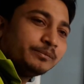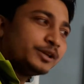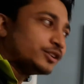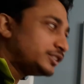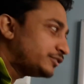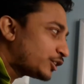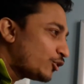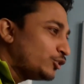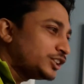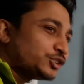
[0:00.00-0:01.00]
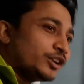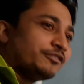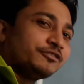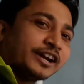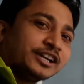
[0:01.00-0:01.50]
Because it's the closest way.
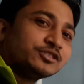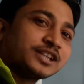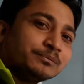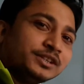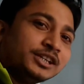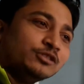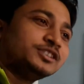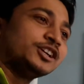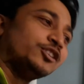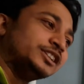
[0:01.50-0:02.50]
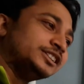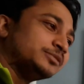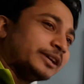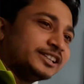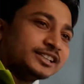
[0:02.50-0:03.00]
If you find out something, you will say, oh, this
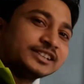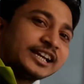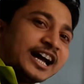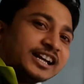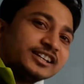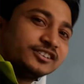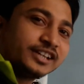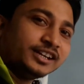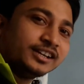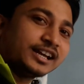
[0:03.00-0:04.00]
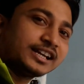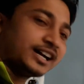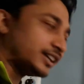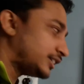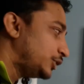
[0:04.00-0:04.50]
is my things. I got it, okay? I
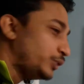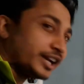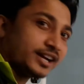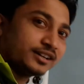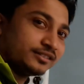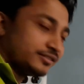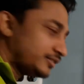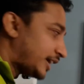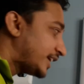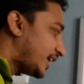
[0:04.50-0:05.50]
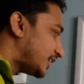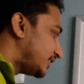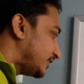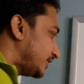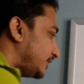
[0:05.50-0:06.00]
got it. Eureka. I got
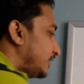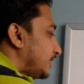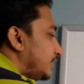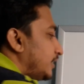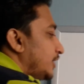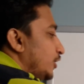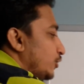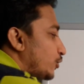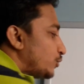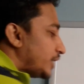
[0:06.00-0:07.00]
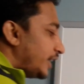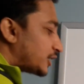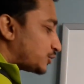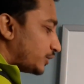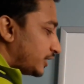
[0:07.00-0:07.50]
it. Go to the
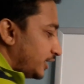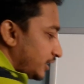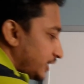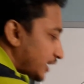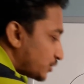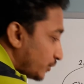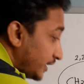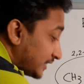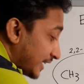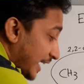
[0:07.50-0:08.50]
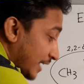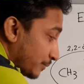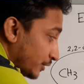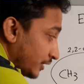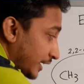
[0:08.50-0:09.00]
next one. Next one is
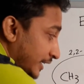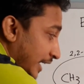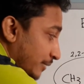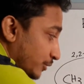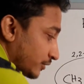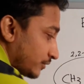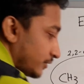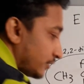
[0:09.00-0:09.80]
carbon and carbon.